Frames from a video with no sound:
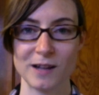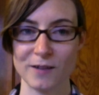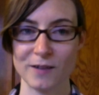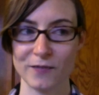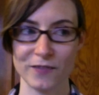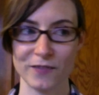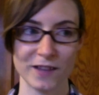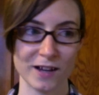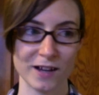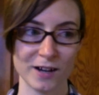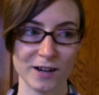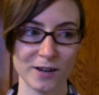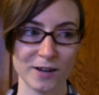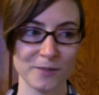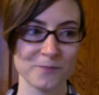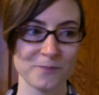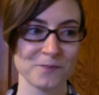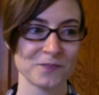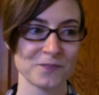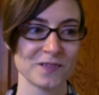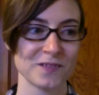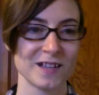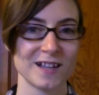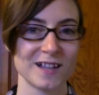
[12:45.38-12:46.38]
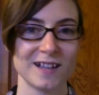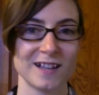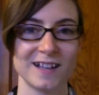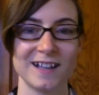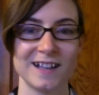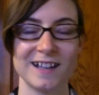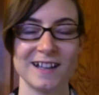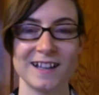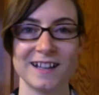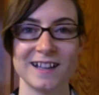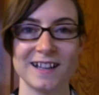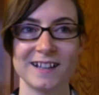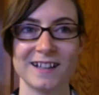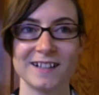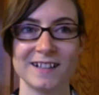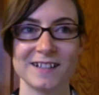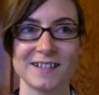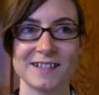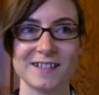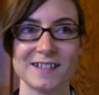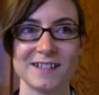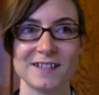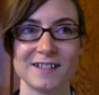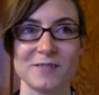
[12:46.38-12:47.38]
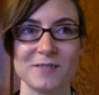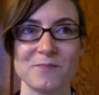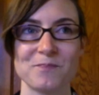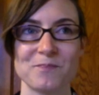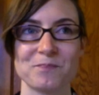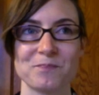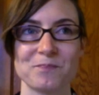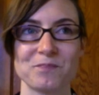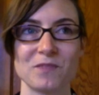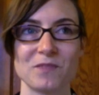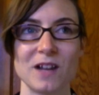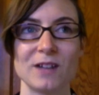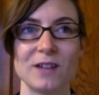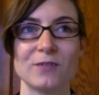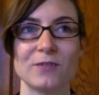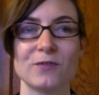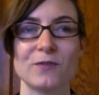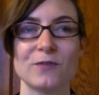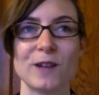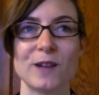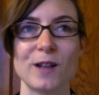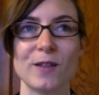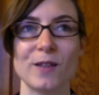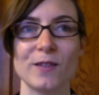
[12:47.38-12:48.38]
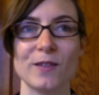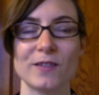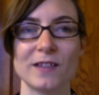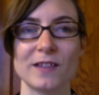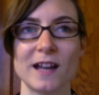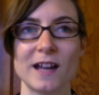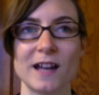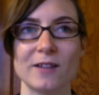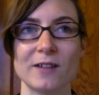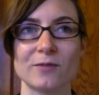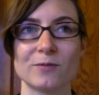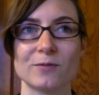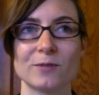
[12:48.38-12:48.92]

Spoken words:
there. And I felt that